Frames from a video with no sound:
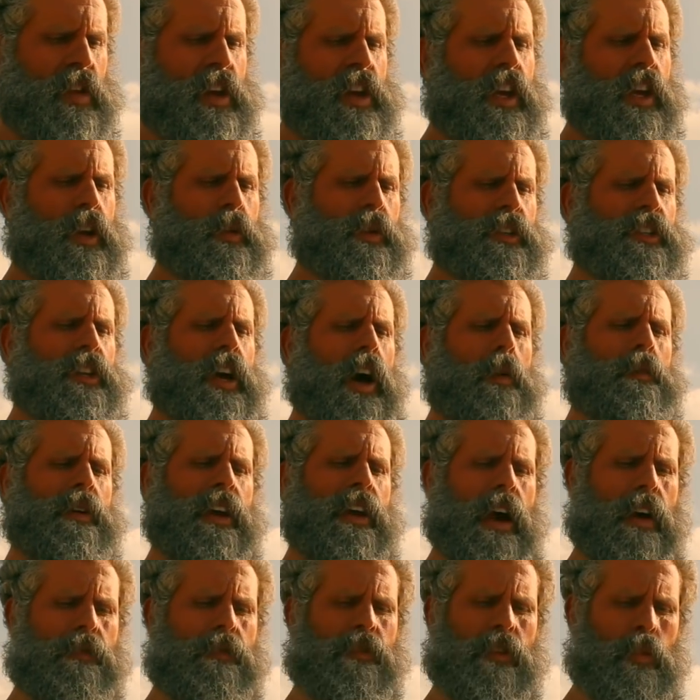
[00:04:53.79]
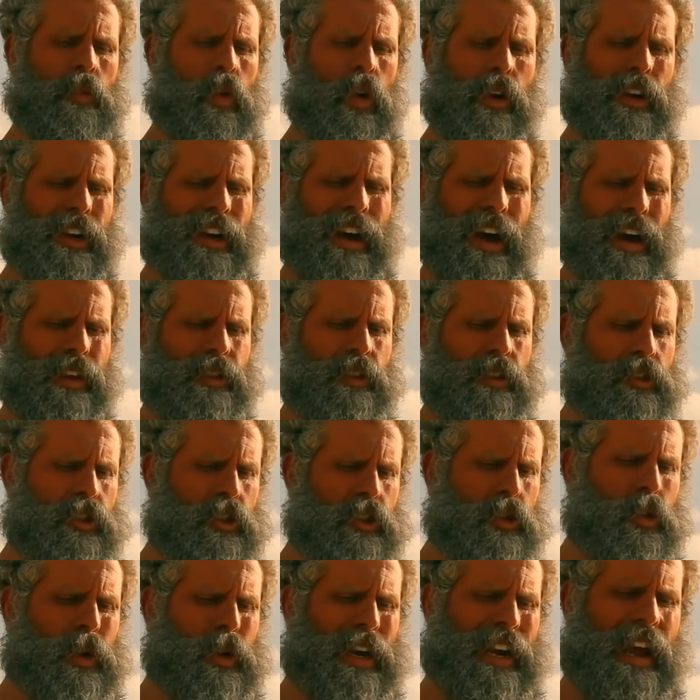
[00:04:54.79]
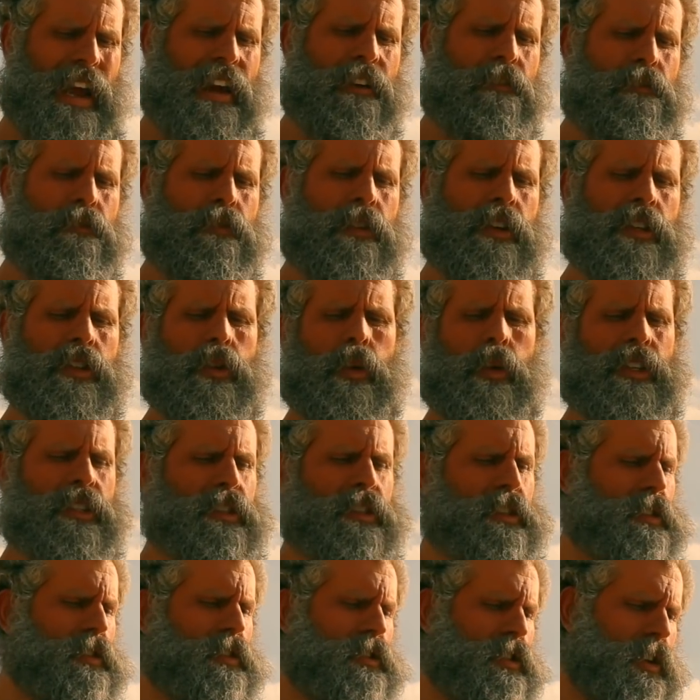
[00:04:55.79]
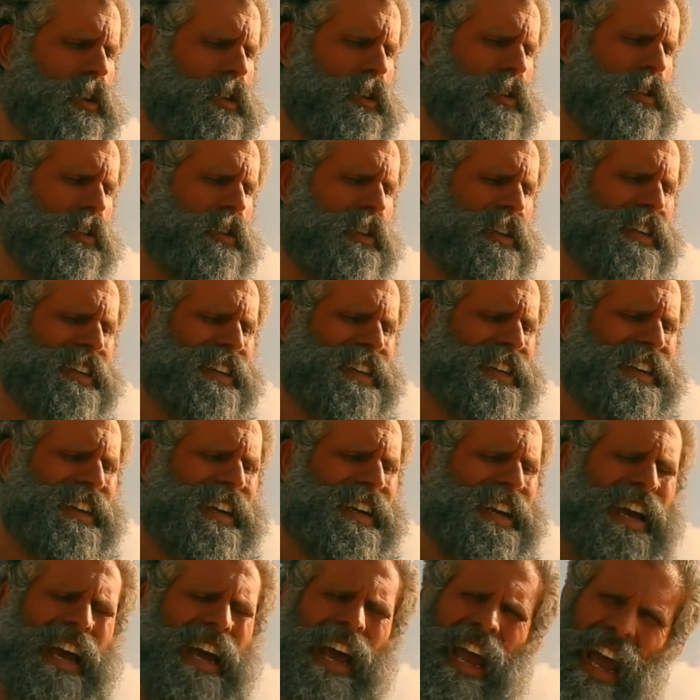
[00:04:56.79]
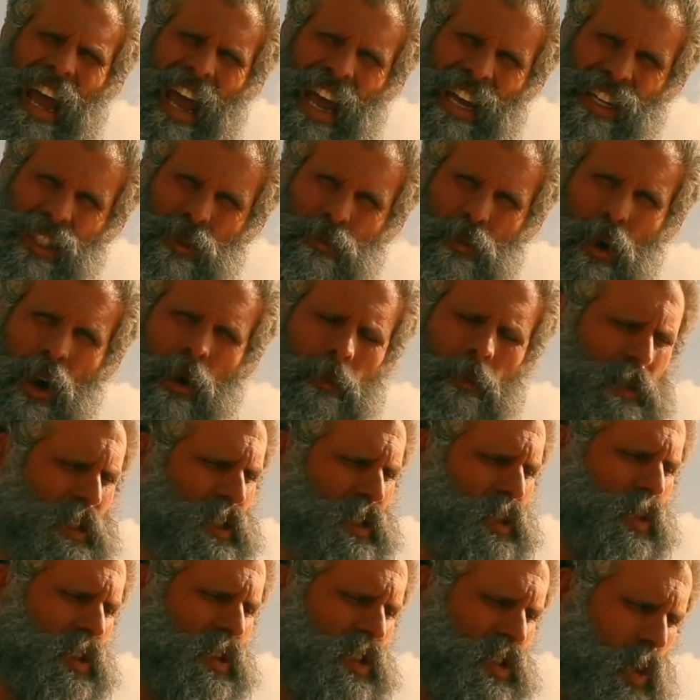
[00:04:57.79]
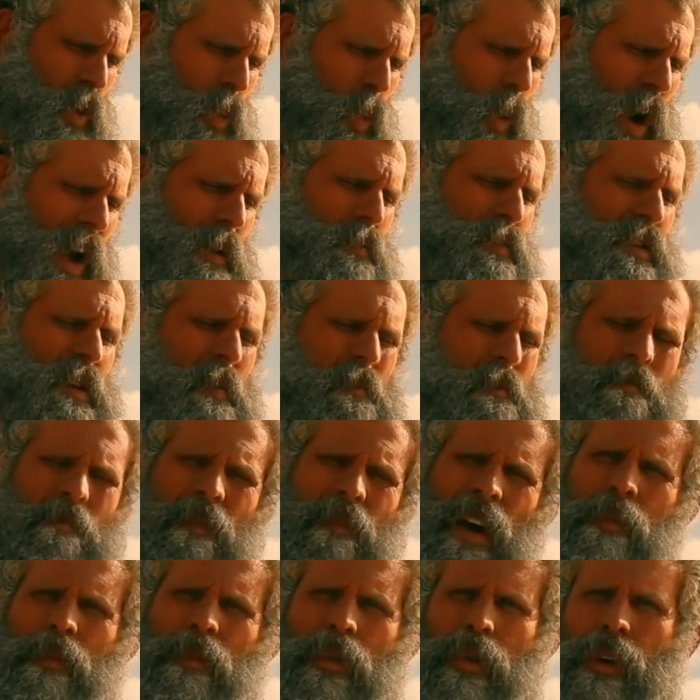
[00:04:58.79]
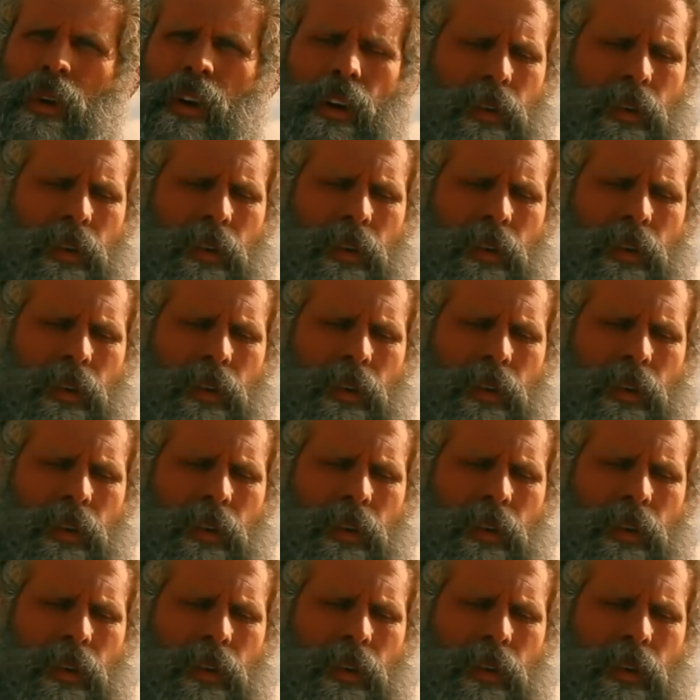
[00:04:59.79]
He was coming after Mordecai the Jew at every twist and turn, and his purpose was to wipe the memory